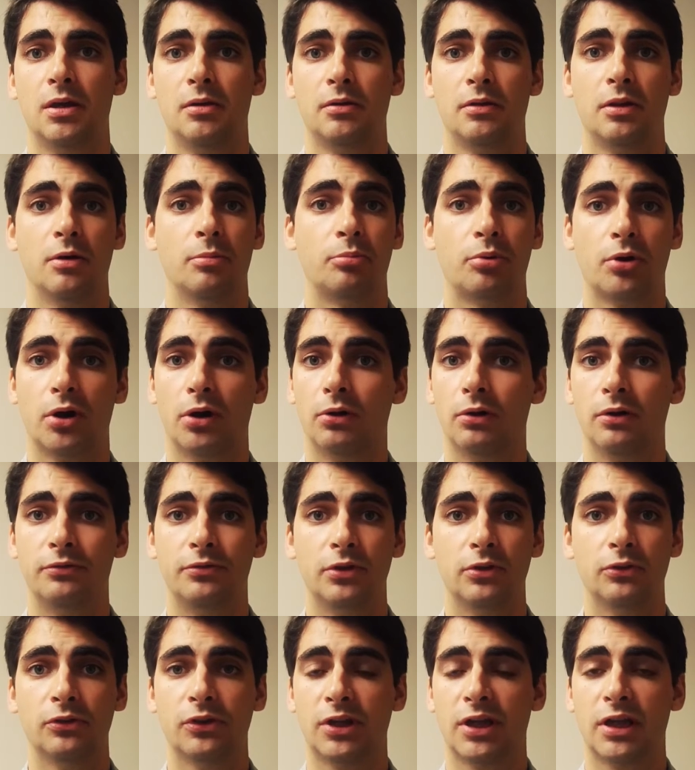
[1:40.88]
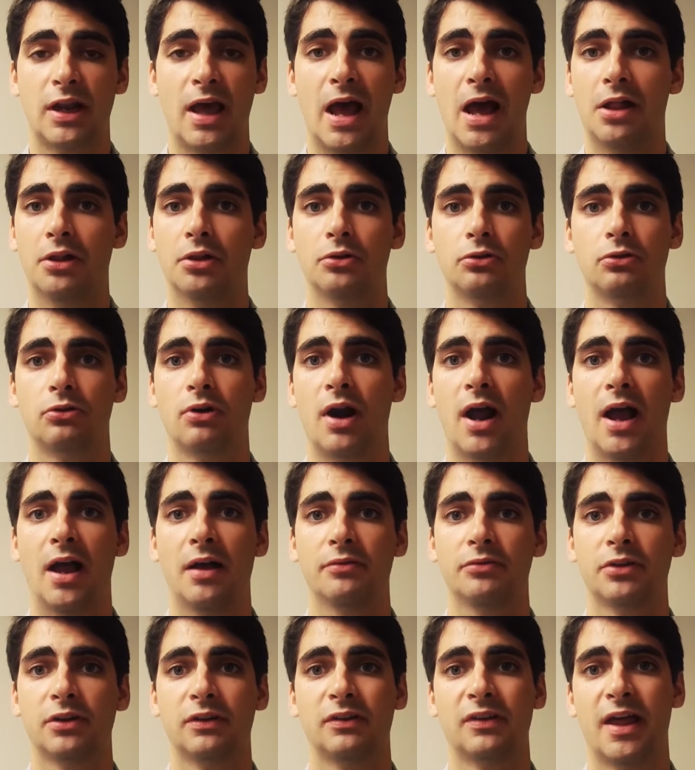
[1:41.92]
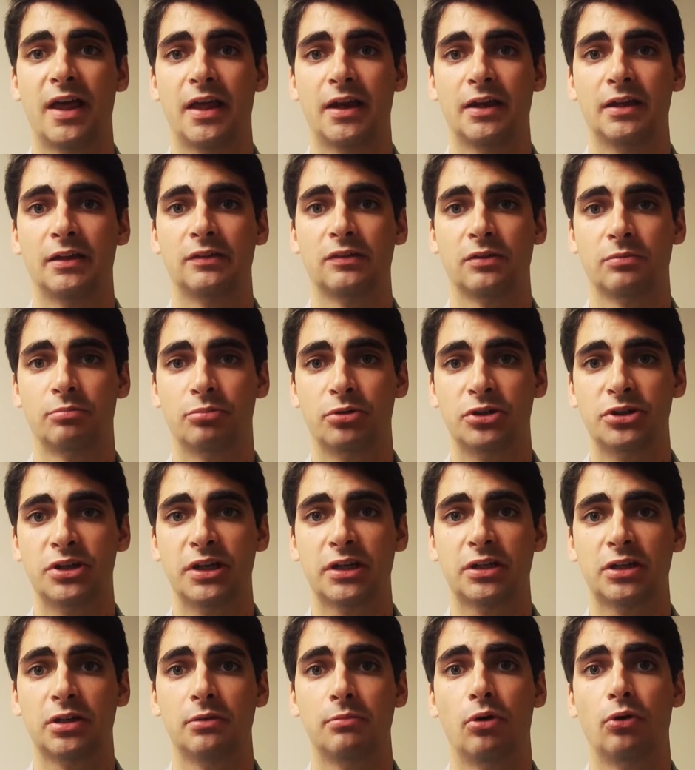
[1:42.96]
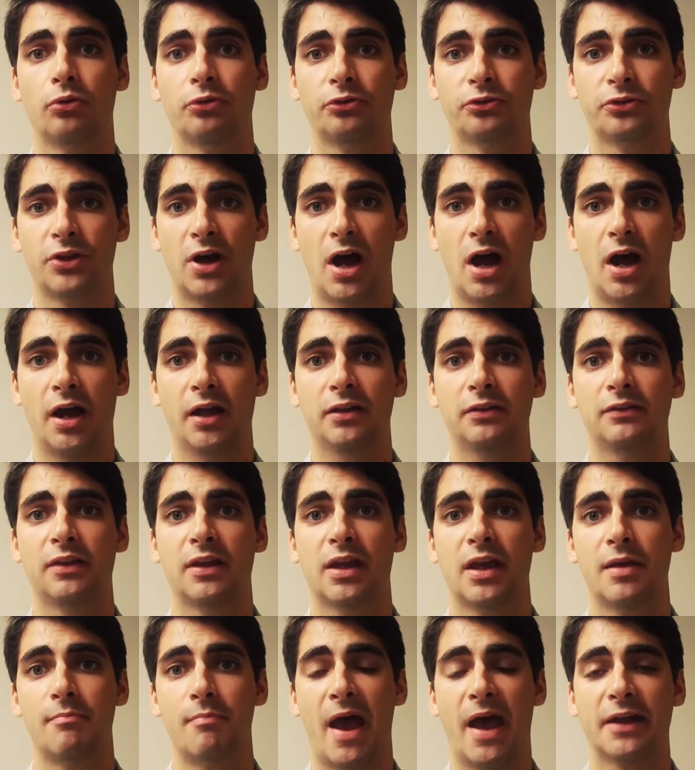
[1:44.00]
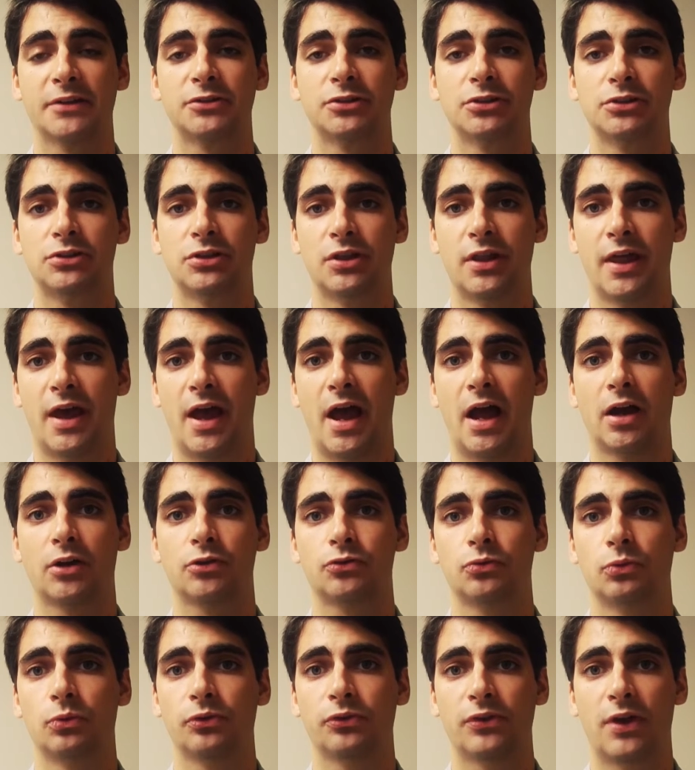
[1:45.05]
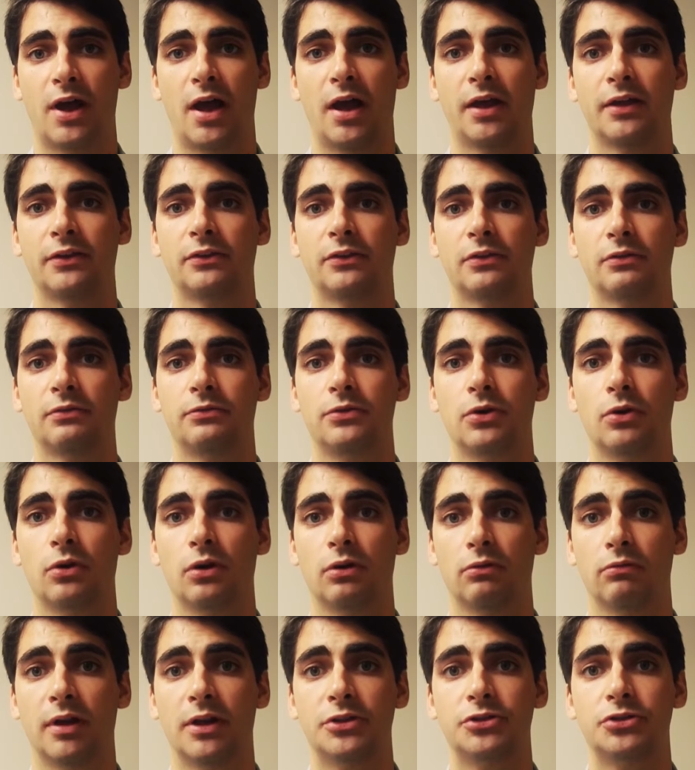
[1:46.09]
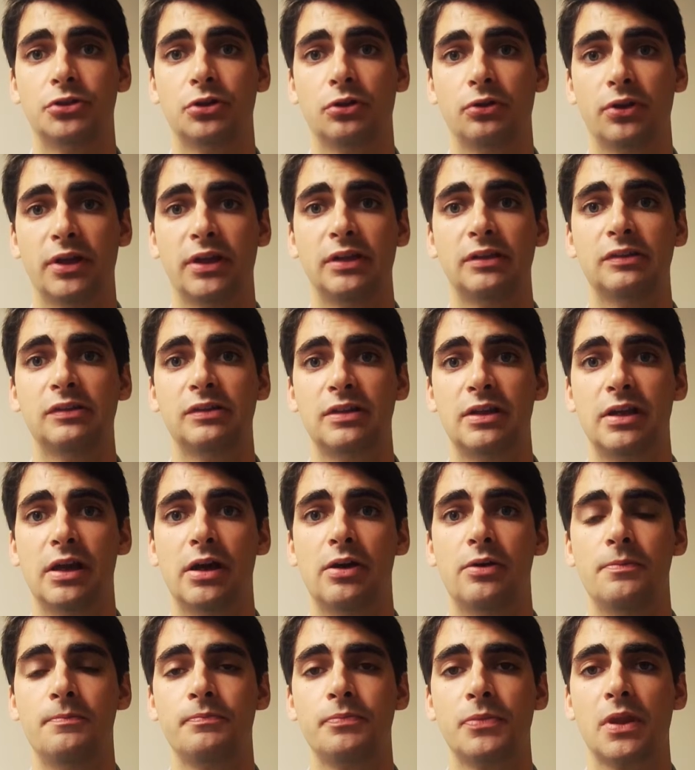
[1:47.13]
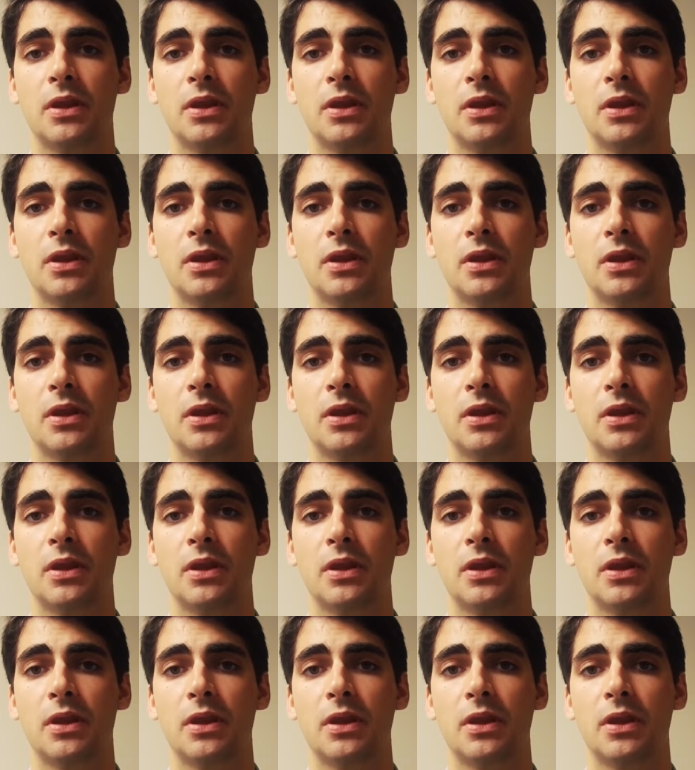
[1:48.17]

The pro of using an allograft is that it's a predictable size. They can match it to the actual size of your original ACL.